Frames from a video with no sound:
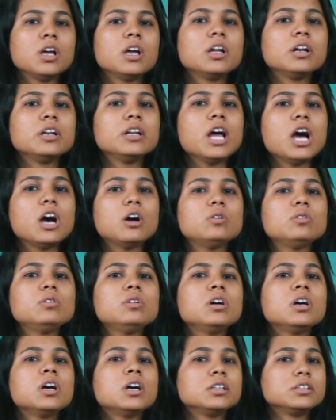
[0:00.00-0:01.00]
Now
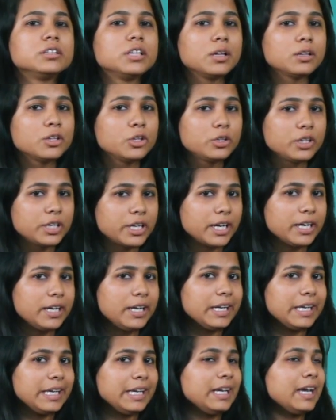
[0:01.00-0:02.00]
the
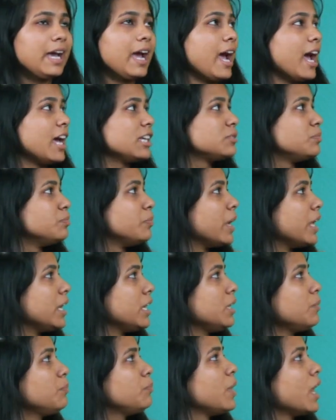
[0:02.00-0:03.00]
kidney has
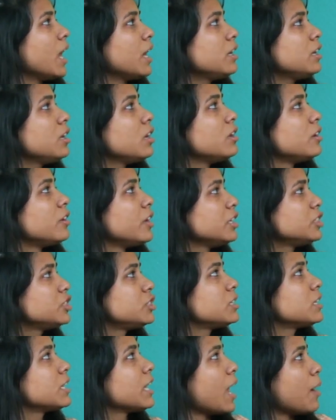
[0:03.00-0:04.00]
many blood-rich
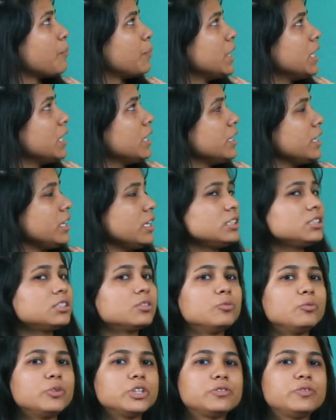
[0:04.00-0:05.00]
capillaries
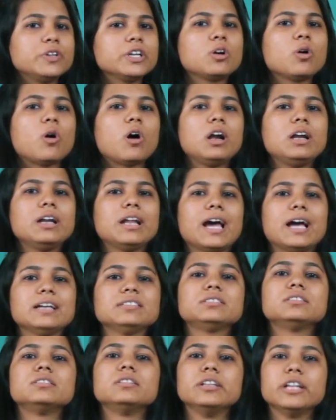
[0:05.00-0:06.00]
which we called
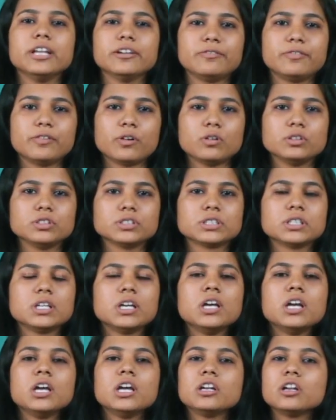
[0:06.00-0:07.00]
as nephrons.
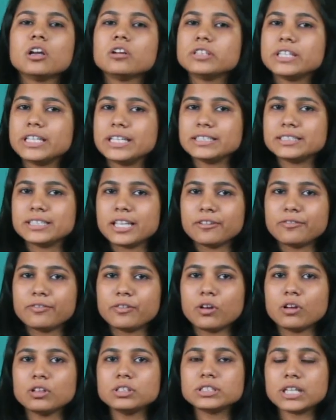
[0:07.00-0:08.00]
Now these
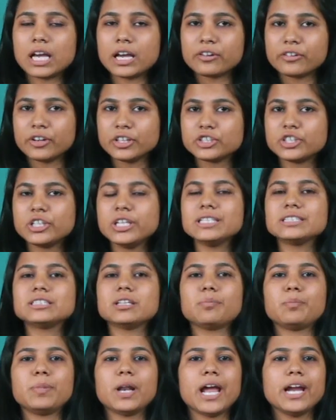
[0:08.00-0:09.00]
nephrons are richly
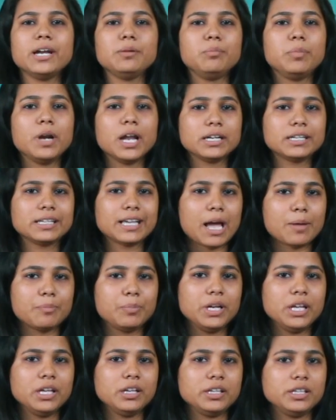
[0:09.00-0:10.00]
supplied blood
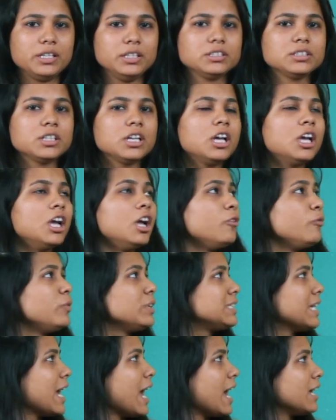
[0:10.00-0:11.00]
capillaries
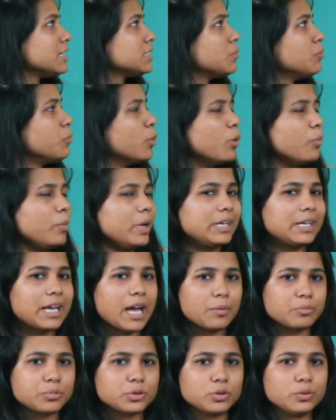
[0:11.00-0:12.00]
which has a Bowman
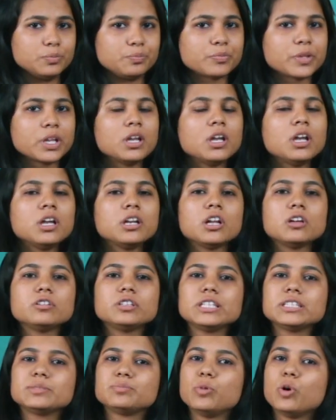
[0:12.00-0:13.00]
capsule. Now
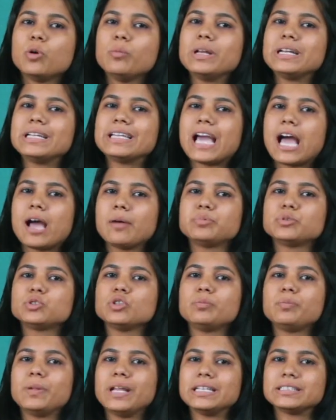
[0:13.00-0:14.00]
these Bowman capsule
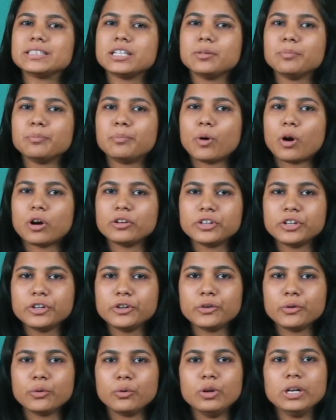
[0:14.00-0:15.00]
plays an
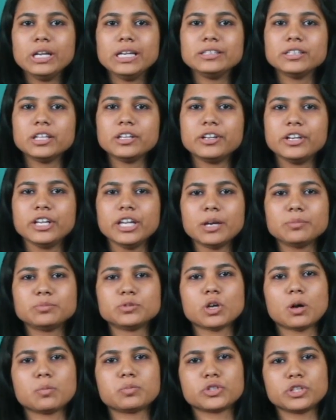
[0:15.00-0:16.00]
important role in the
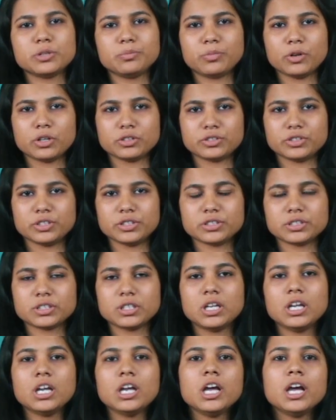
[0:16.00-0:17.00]
reabsorption process.
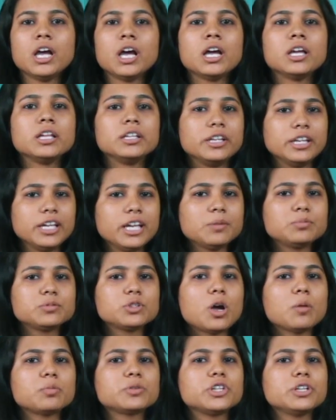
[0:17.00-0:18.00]

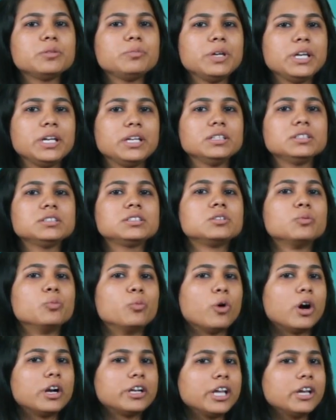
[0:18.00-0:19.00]
Reabsorption means
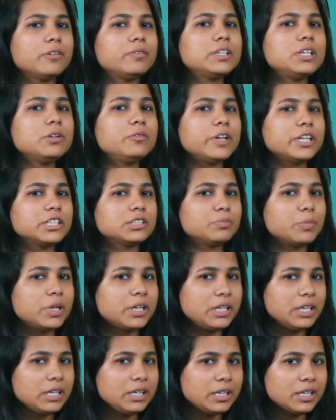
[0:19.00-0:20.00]
whatever the waste
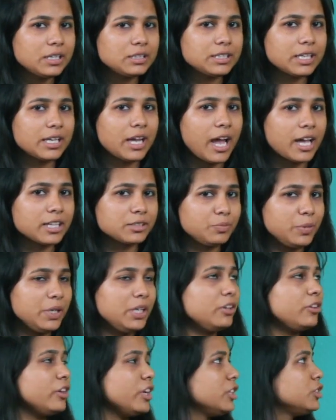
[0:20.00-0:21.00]
materials has
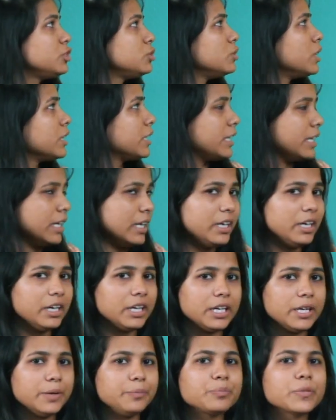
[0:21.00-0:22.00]
been reached to the
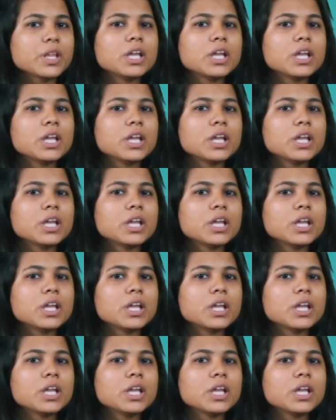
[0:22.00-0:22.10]
kidney,